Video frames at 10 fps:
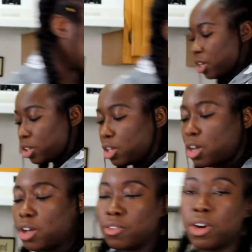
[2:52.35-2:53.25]
I
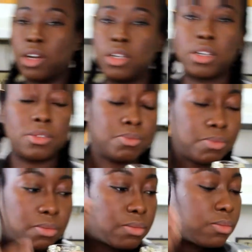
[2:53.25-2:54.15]
love garlic.
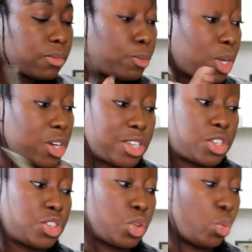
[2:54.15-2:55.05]
And because this
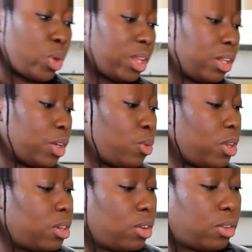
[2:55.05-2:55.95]
is the wet liquid,